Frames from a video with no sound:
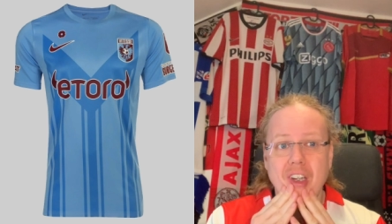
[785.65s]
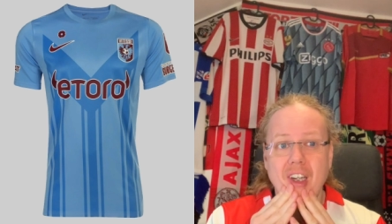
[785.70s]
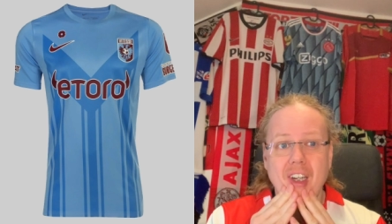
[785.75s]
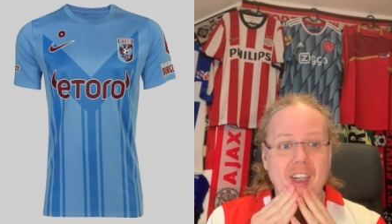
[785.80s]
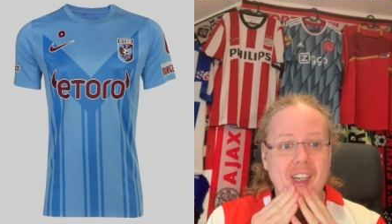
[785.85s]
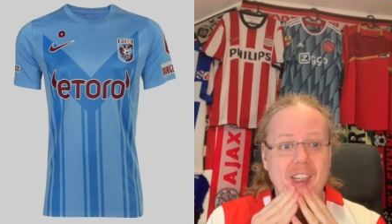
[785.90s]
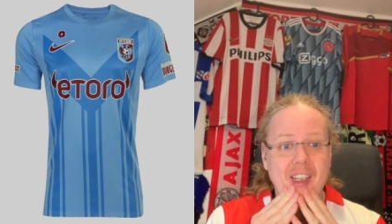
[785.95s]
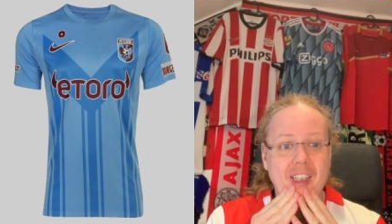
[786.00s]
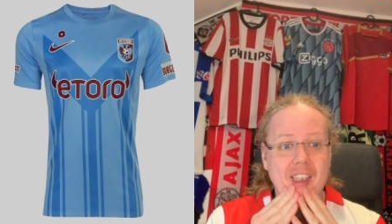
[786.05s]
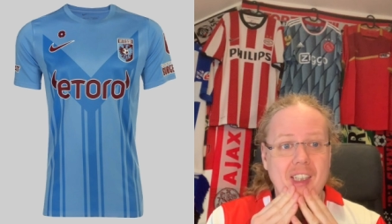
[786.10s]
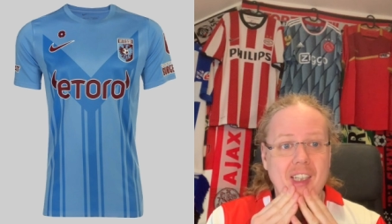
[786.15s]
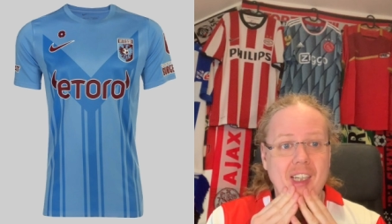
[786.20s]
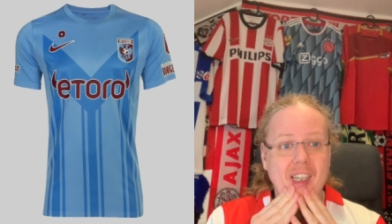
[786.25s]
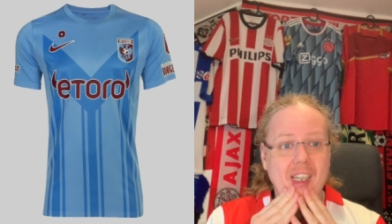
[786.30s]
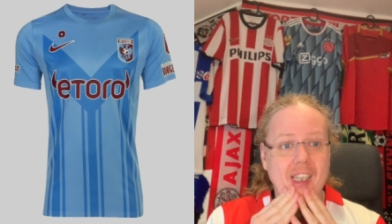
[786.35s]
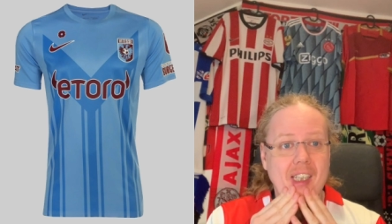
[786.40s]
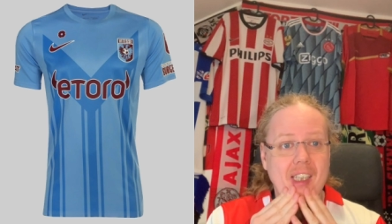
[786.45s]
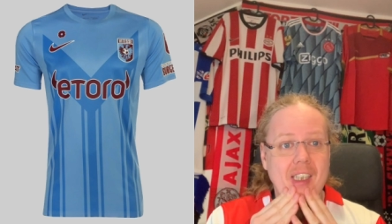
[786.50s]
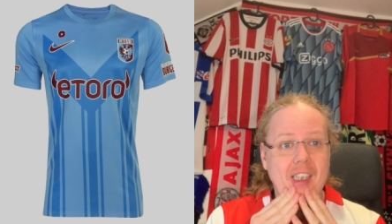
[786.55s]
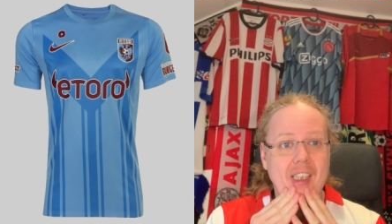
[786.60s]
And
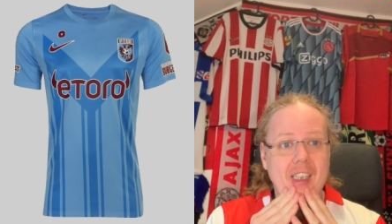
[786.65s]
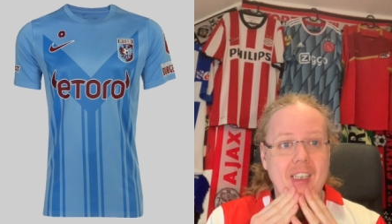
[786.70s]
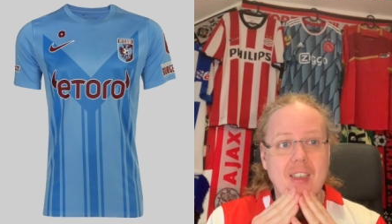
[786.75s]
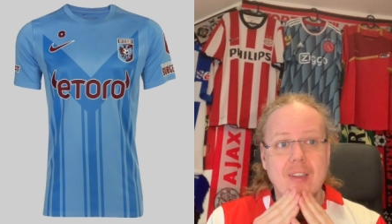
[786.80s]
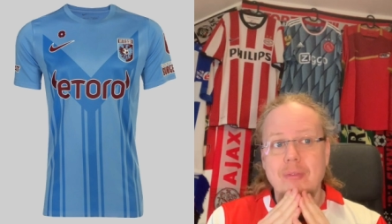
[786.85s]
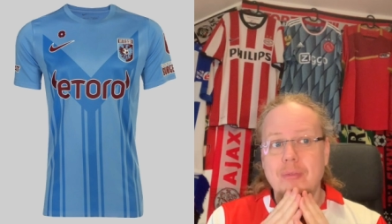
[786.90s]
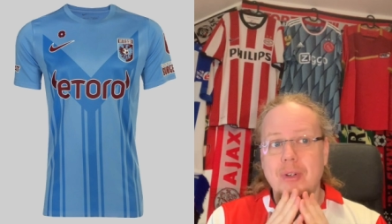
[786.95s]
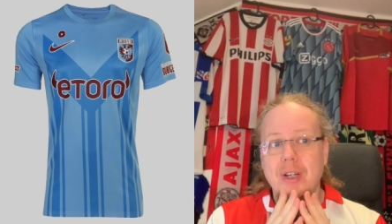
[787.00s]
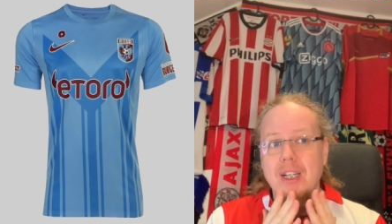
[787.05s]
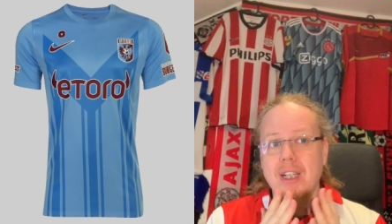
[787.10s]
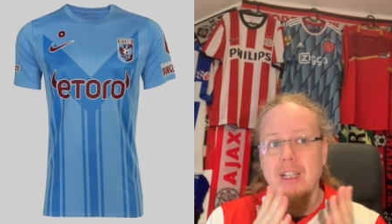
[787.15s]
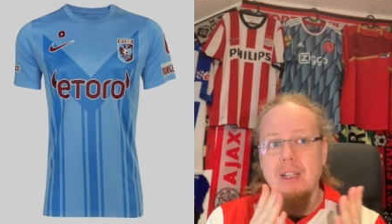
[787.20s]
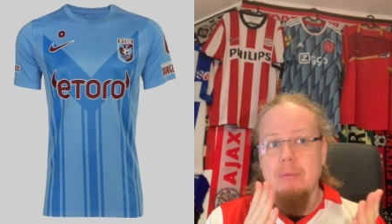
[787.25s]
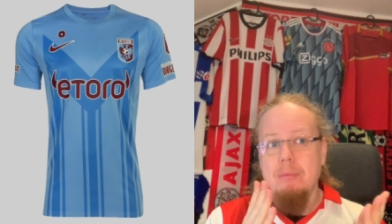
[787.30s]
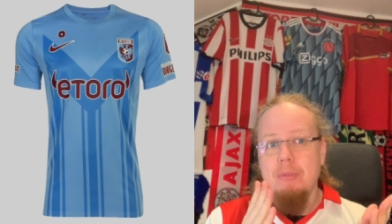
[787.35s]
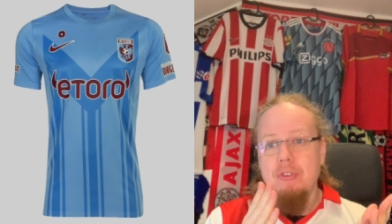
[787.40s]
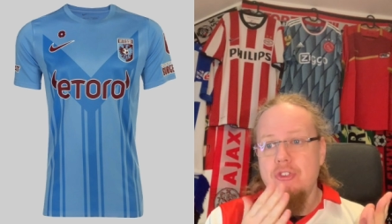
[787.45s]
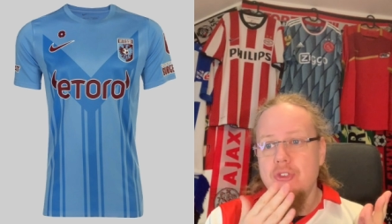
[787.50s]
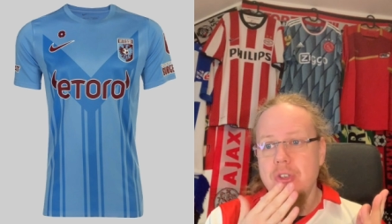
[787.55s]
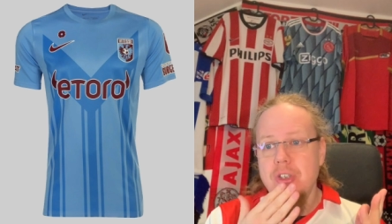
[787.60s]
I, while
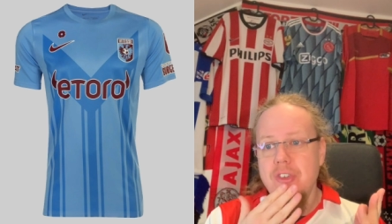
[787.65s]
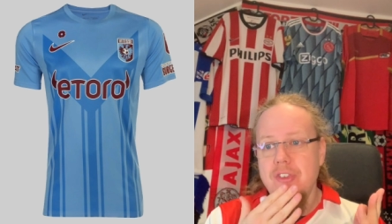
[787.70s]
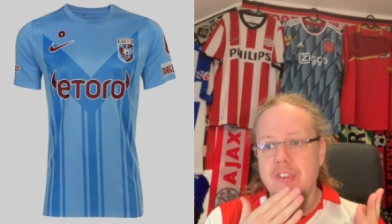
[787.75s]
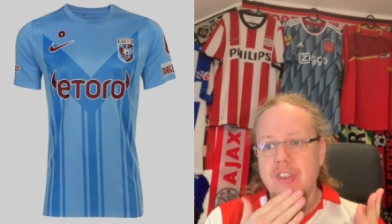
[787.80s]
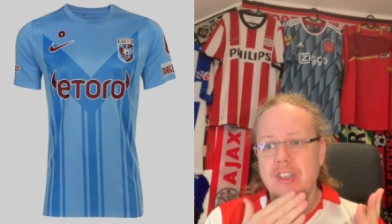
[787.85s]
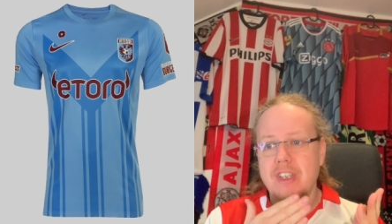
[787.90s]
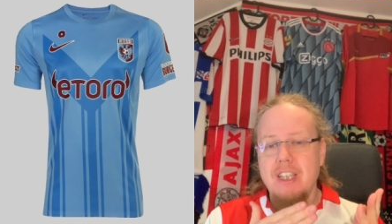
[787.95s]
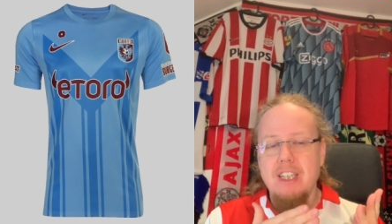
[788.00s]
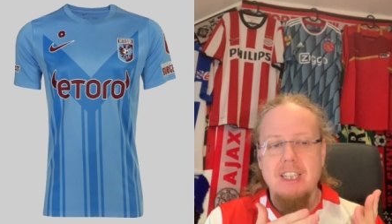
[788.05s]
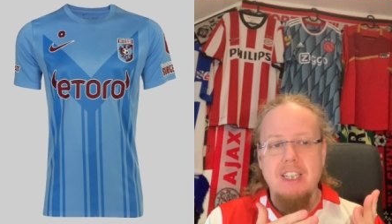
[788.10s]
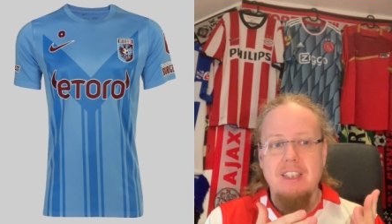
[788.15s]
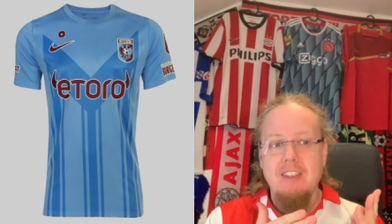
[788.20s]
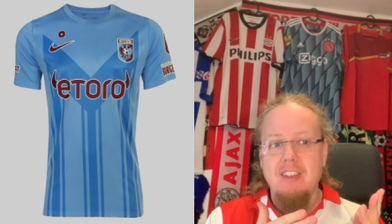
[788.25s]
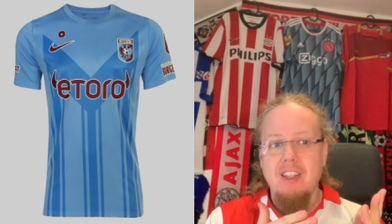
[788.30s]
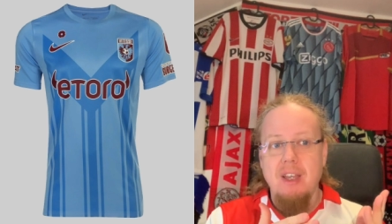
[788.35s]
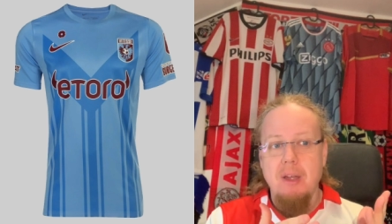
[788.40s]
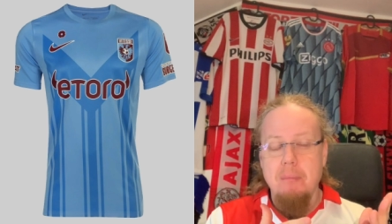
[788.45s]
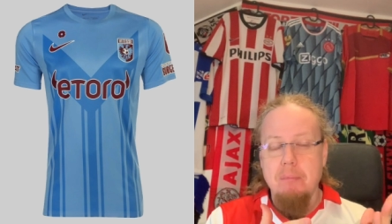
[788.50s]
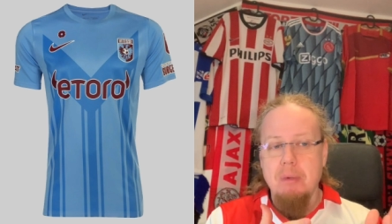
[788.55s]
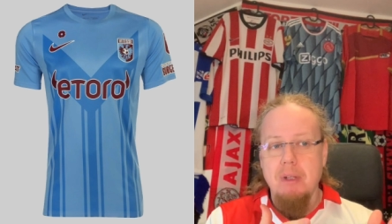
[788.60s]
I'm sure it is a Nike
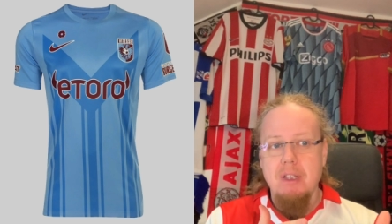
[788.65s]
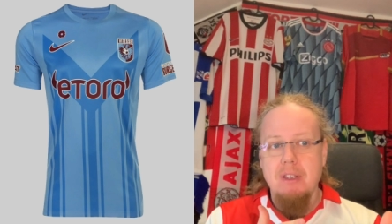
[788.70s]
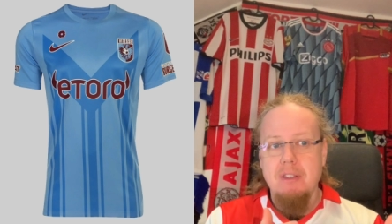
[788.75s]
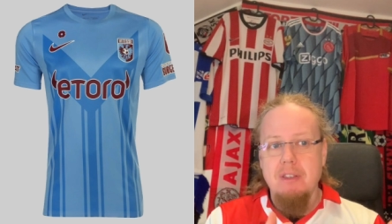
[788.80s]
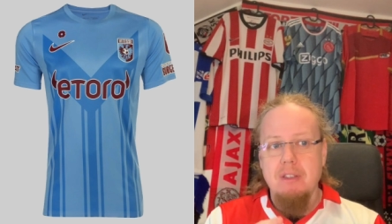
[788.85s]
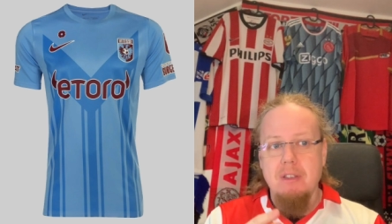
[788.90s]
template,